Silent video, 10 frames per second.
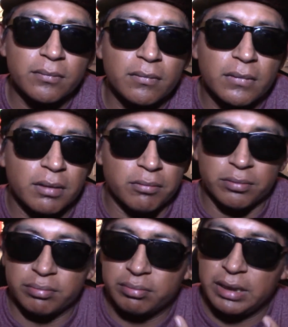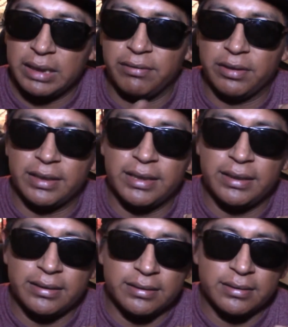well, they give you the
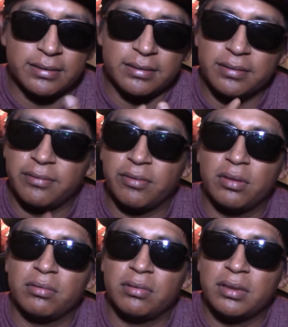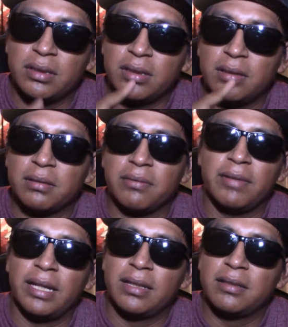keys, the phone, the
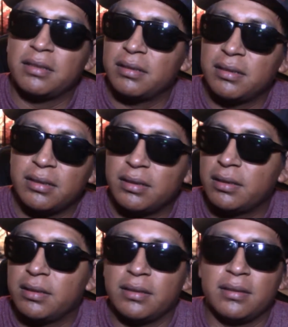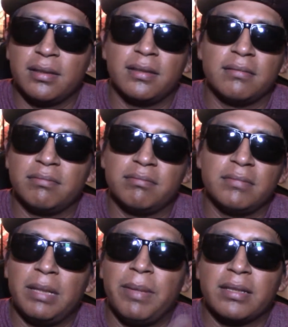van, and
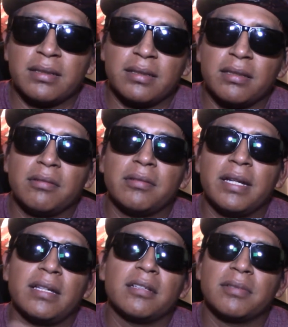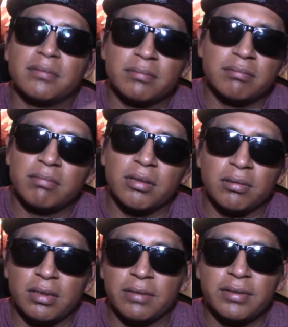they basically tell you, hey, go
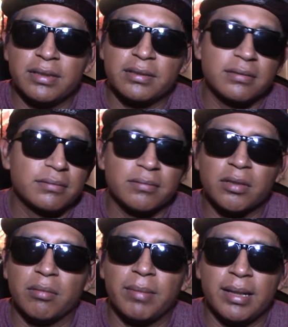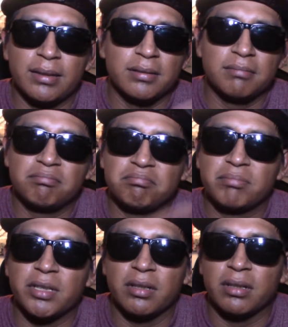deliver this, come back,
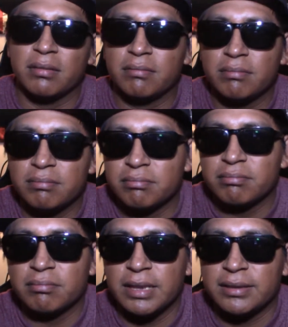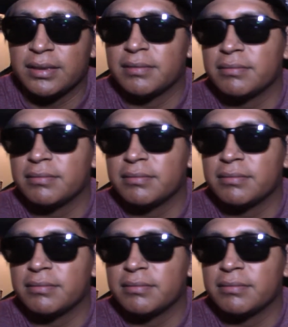you're done. That's it.